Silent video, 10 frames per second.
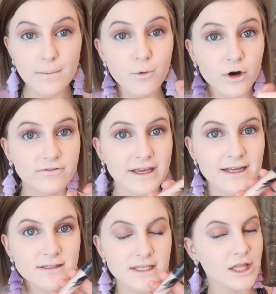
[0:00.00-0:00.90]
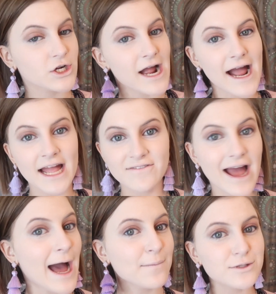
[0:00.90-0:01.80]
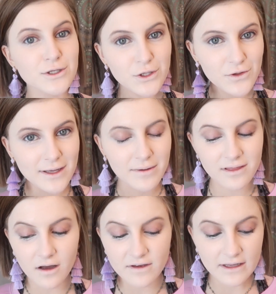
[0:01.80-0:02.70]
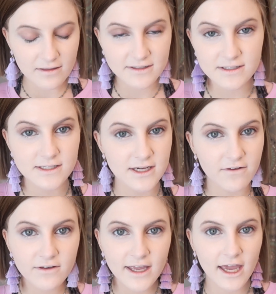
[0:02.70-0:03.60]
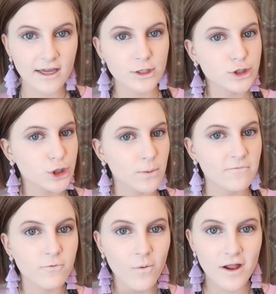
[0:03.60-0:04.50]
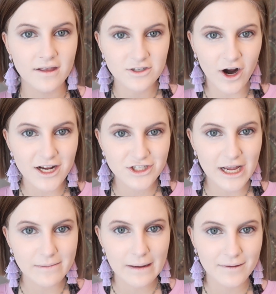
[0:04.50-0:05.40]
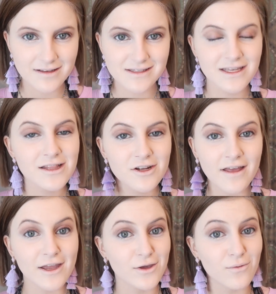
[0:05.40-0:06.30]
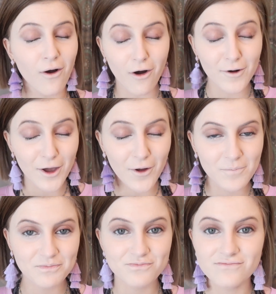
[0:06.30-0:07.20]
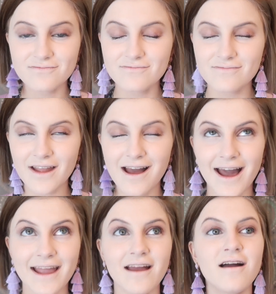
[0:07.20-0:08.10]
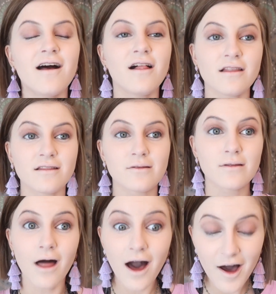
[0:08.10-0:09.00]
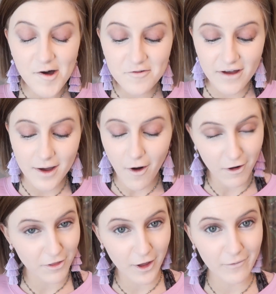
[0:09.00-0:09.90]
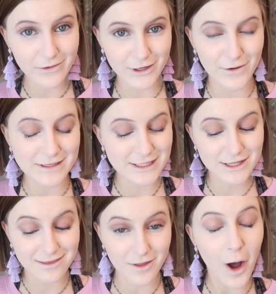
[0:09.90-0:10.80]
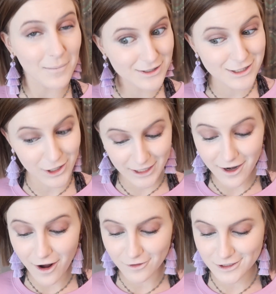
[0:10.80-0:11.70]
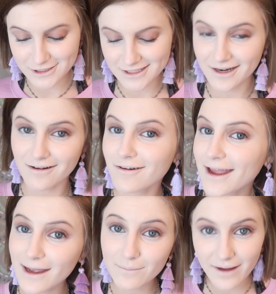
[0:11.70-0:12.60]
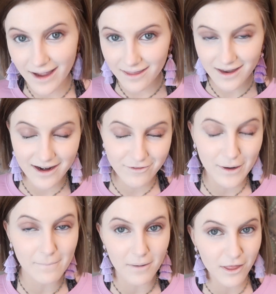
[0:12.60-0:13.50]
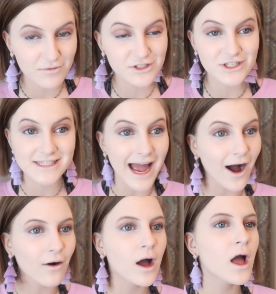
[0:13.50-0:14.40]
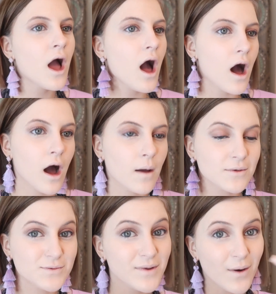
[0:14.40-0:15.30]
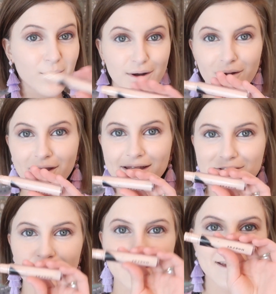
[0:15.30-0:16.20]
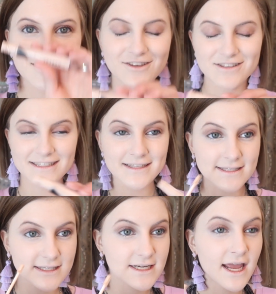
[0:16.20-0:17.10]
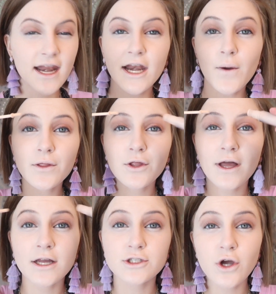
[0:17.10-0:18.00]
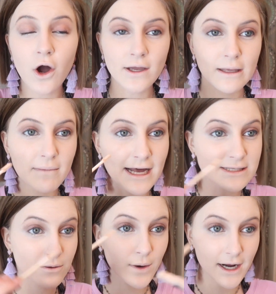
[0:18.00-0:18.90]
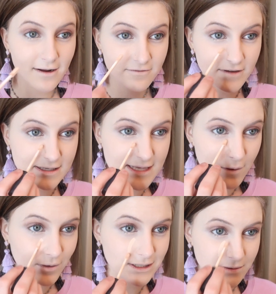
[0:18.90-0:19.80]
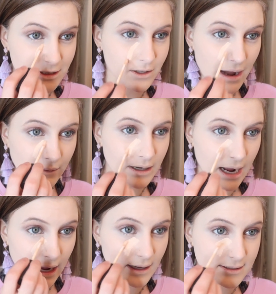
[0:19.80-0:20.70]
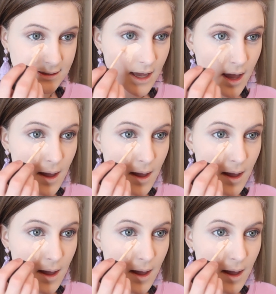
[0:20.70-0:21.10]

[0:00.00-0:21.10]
Morphe concealer. I have absolutely been loving it. This is definitely a dupe for the Tarte Shape Tape concealer that you all know I love, although, you know, it's almost $30. Your girl can't pay that every month when she's out. But we're going to be using this today, and I know I look like a chalky mess, but we're gonna fix that once we do our eyes.